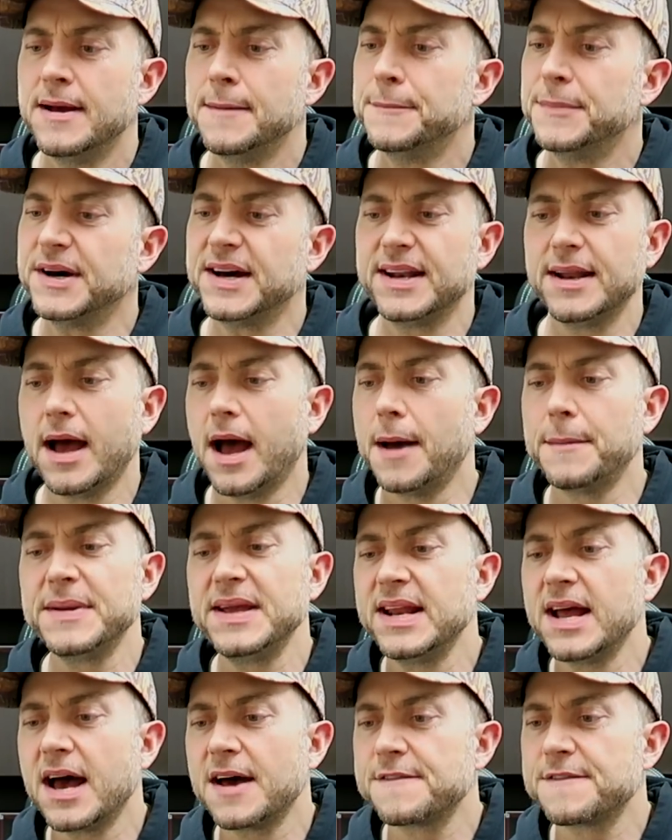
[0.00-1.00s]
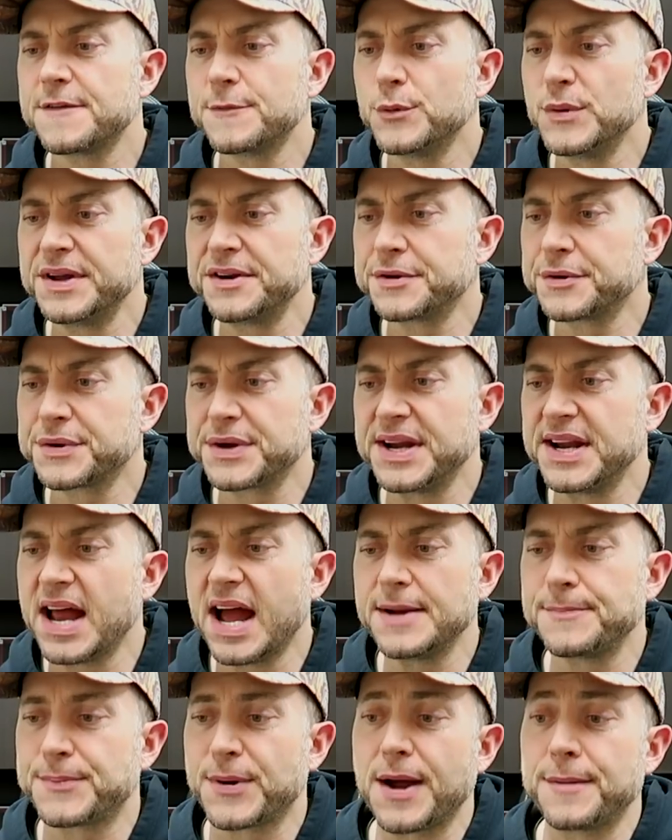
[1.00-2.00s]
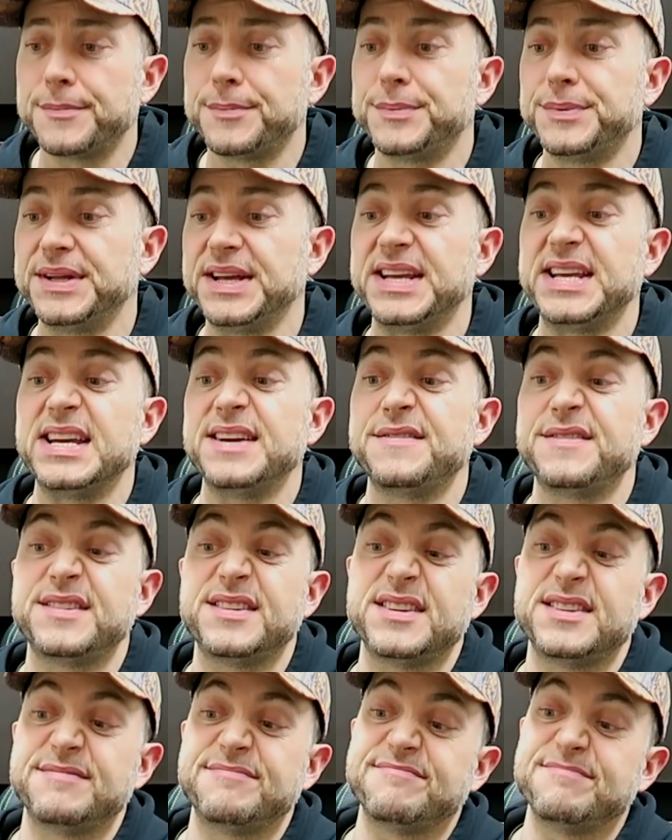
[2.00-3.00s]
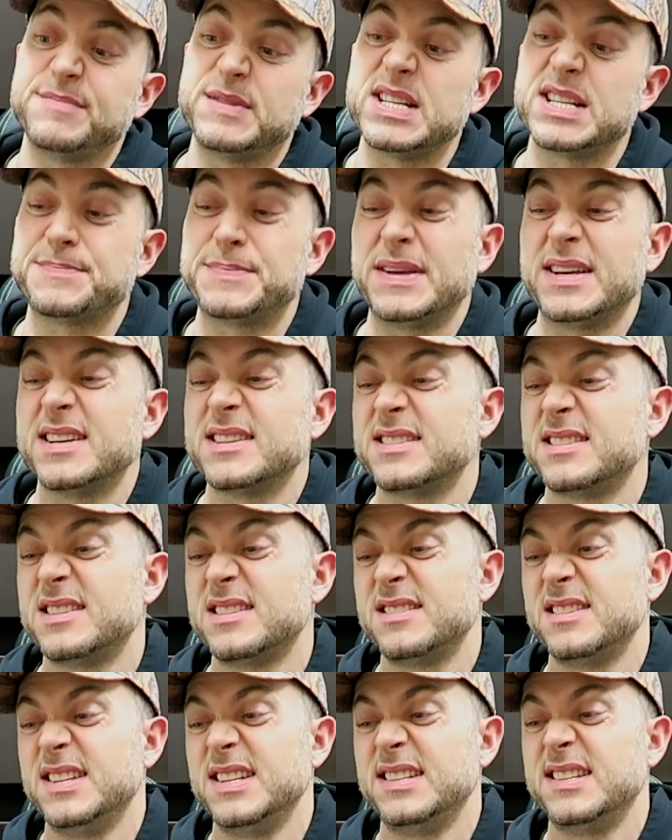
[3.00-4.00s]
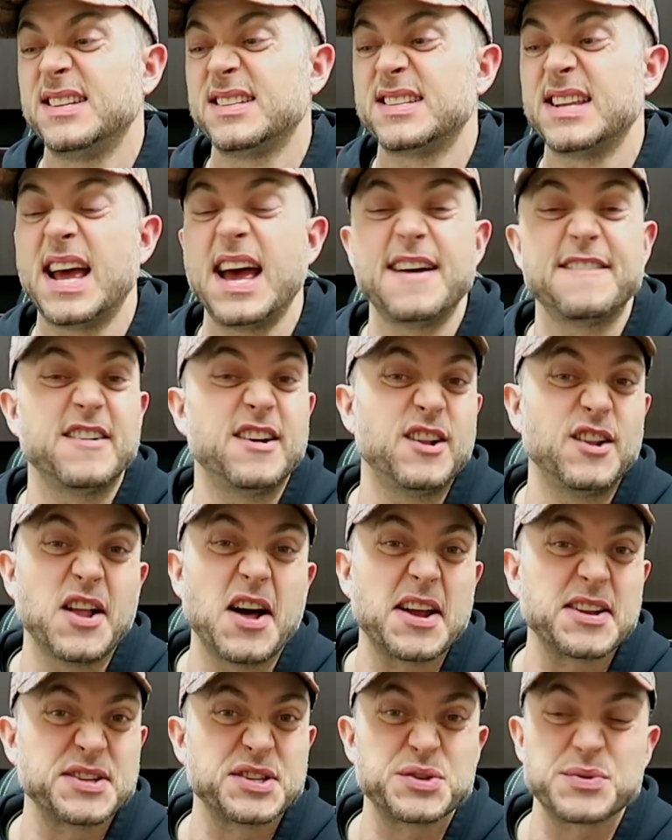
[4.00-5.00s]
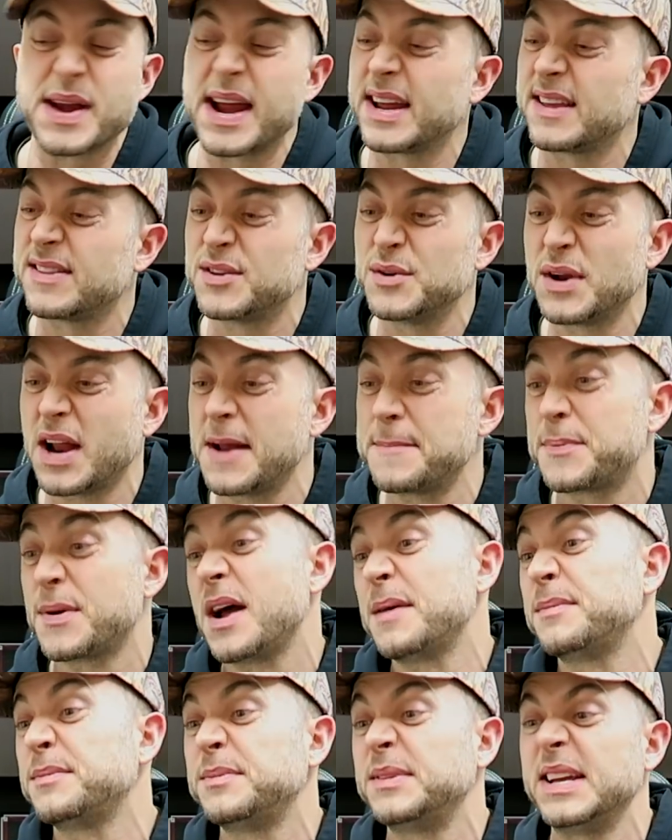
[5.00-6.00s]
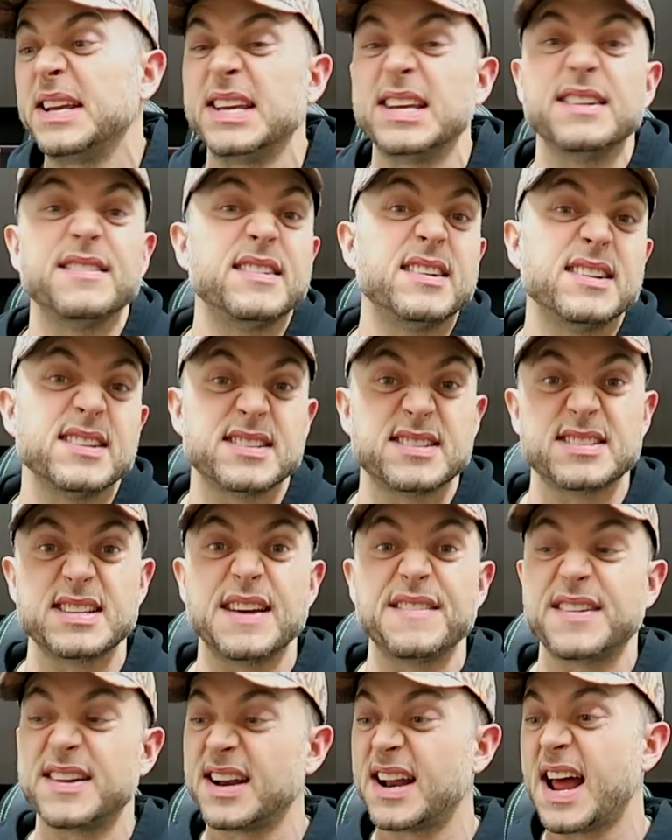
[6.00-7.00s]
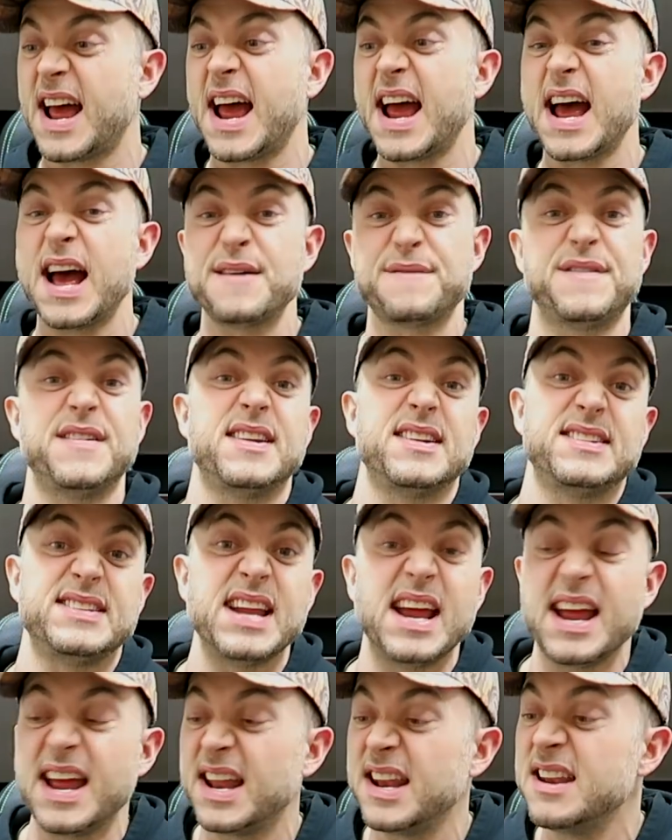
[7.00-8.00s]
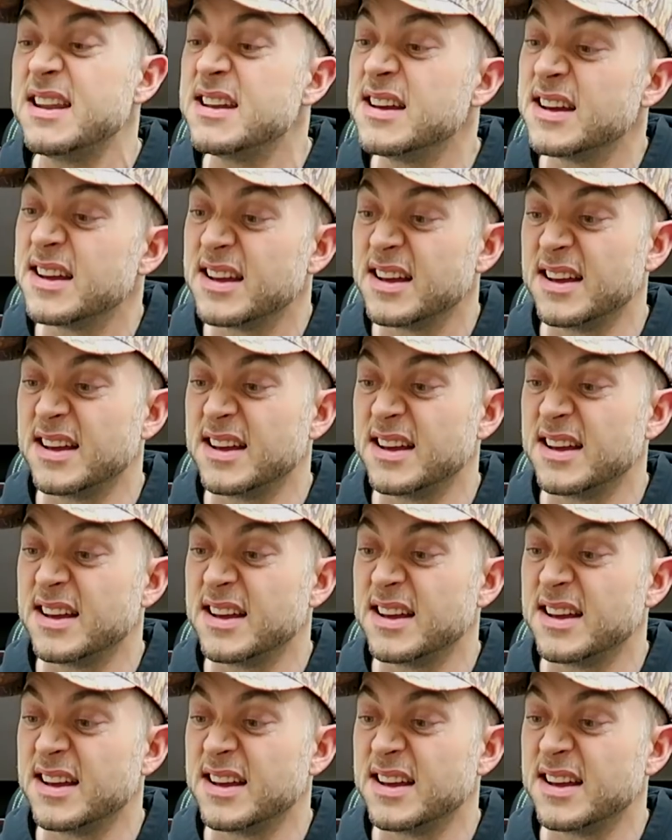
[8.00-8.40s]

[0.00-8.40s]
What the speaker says: But, I mean, out of a wintergreen, I'd probably give it just because it doesn't have a lot of strength to it, I'd probably give it a 7.5 out of 10.